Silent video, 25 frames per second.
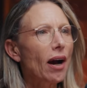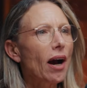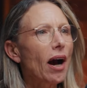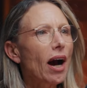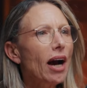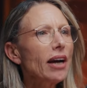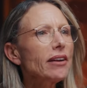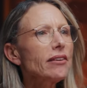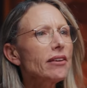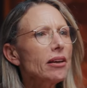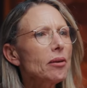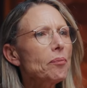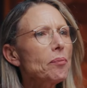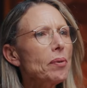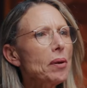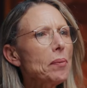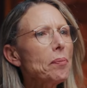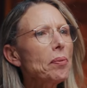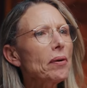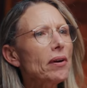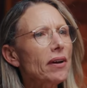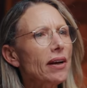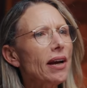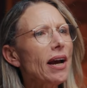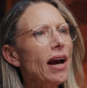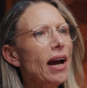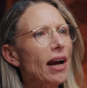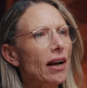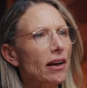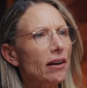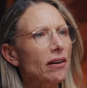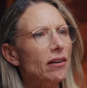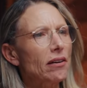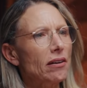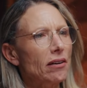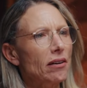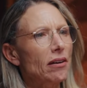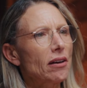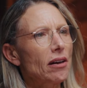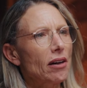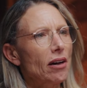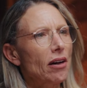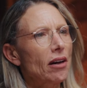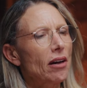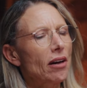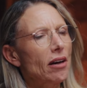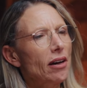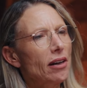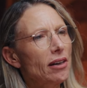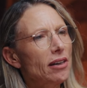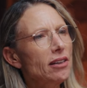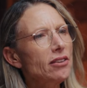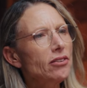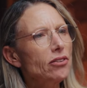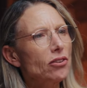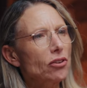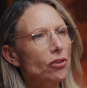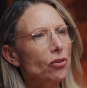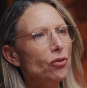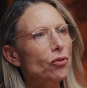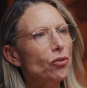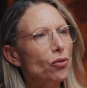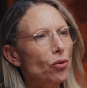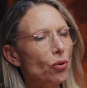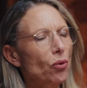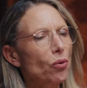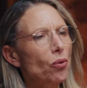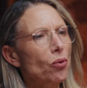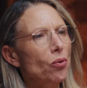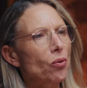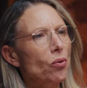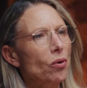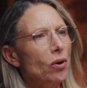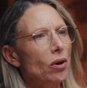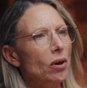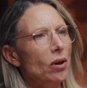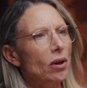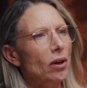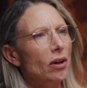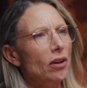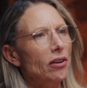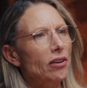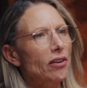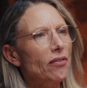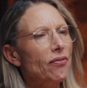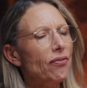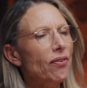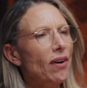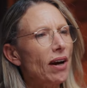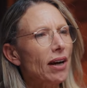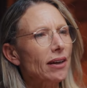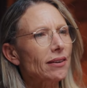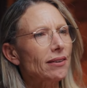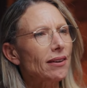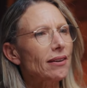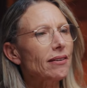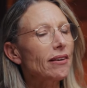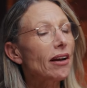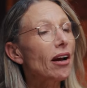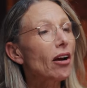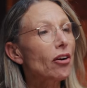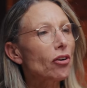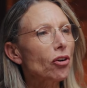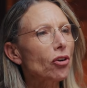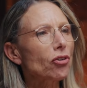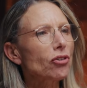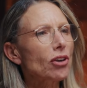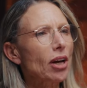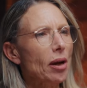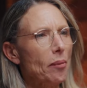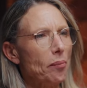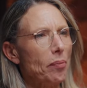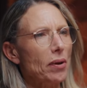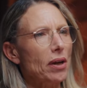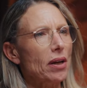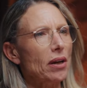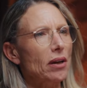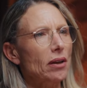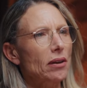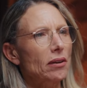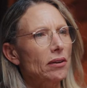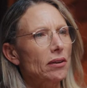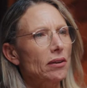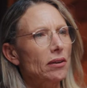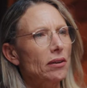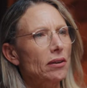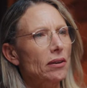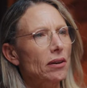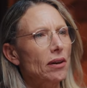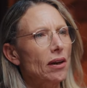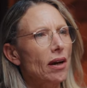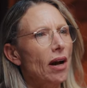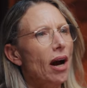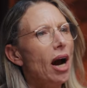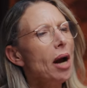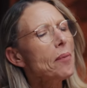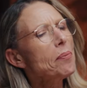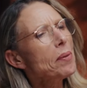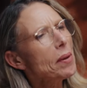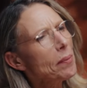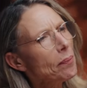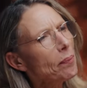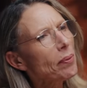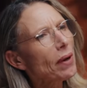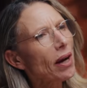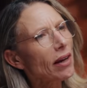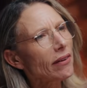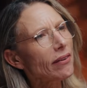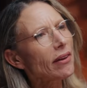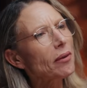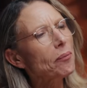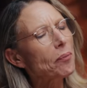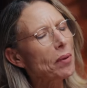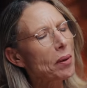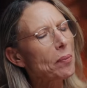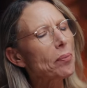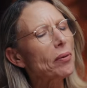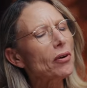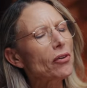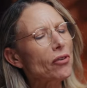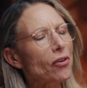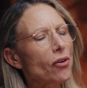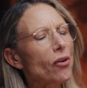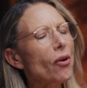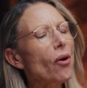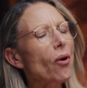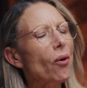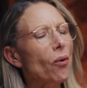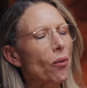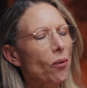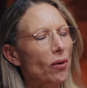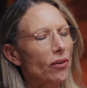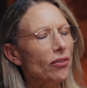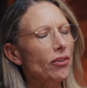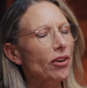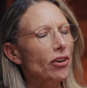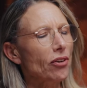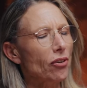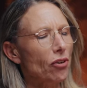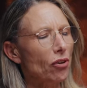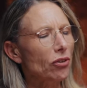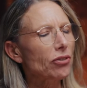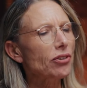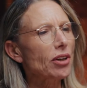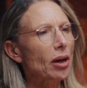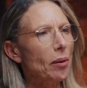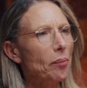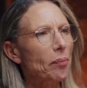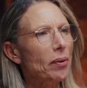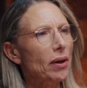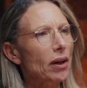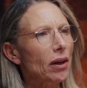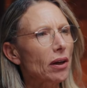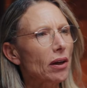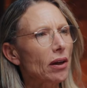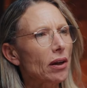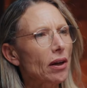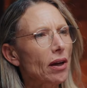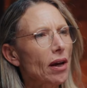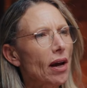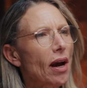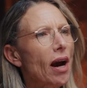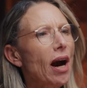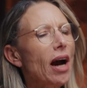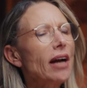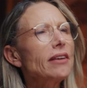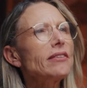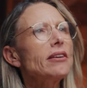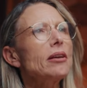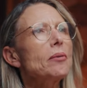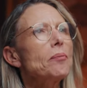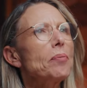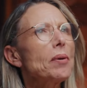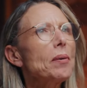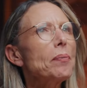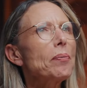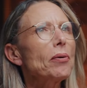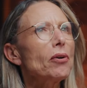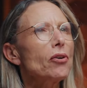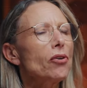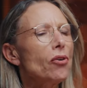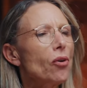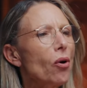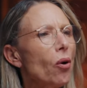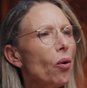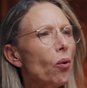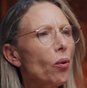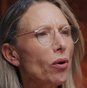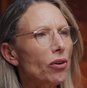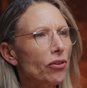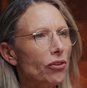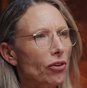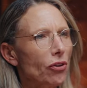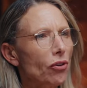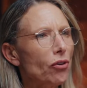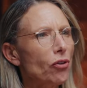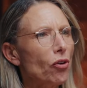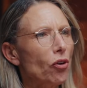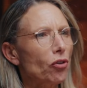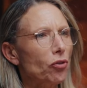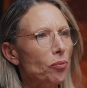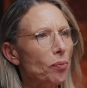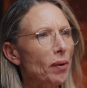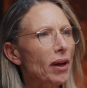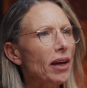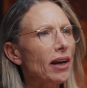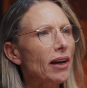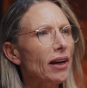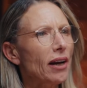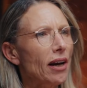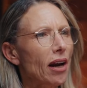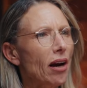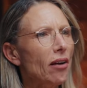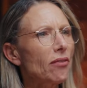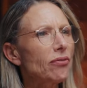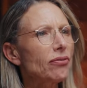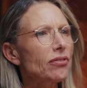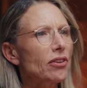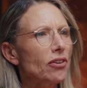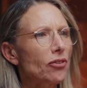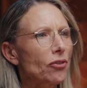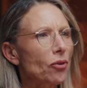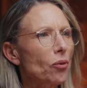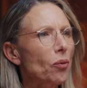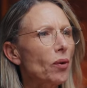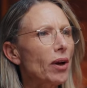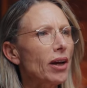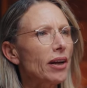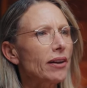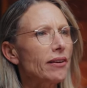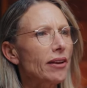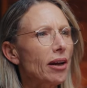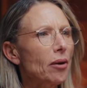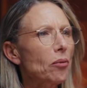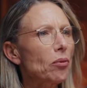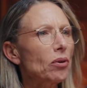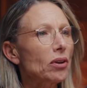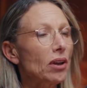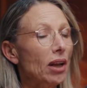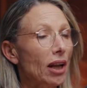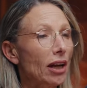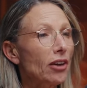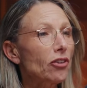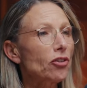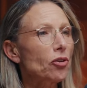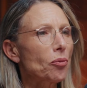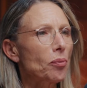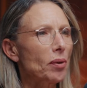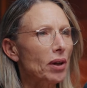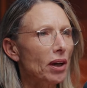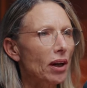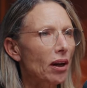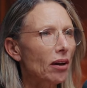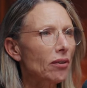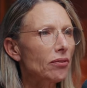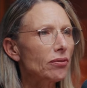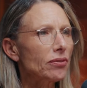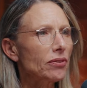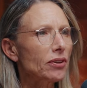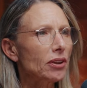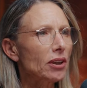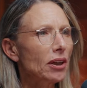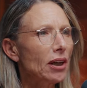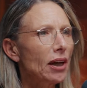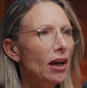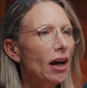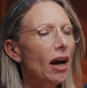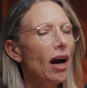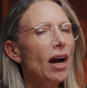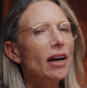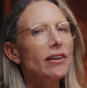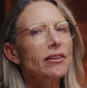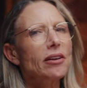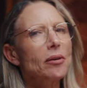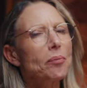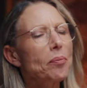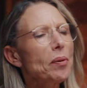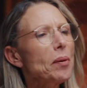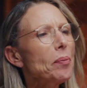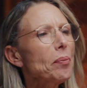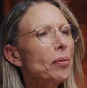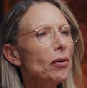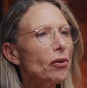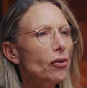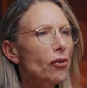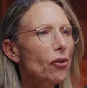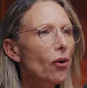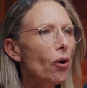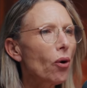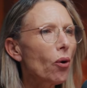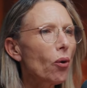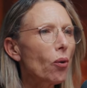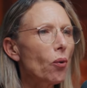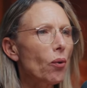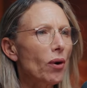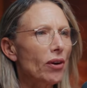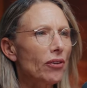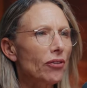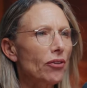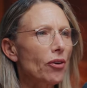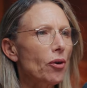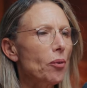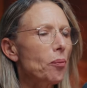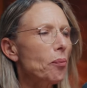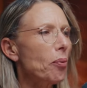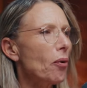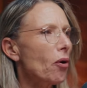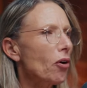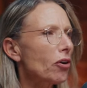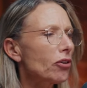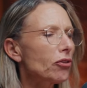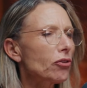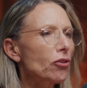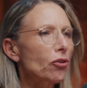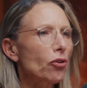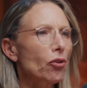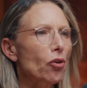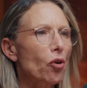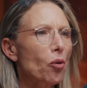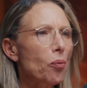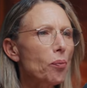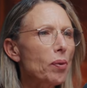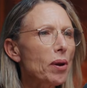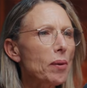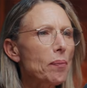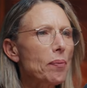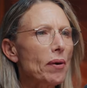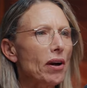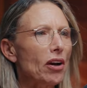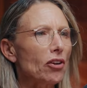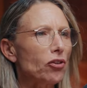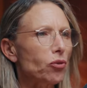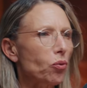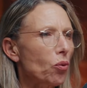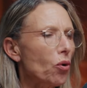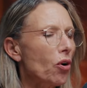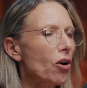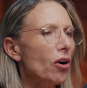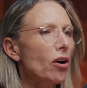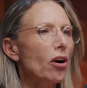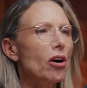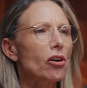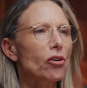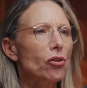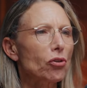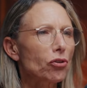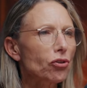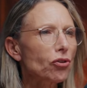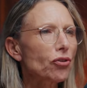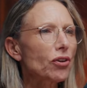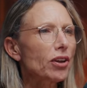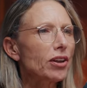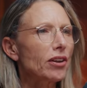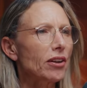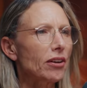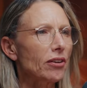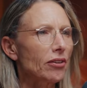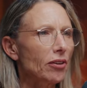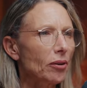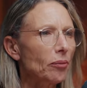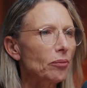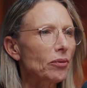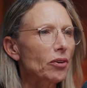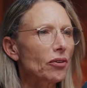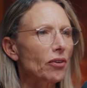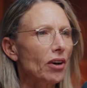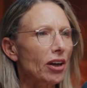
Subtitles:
I think people can listen to the fact that they are not happy. I think people know when they're not happy. I think people know when they're not being loved in the way they would like to be loved. I think people know when their partner or people at work are not treating them the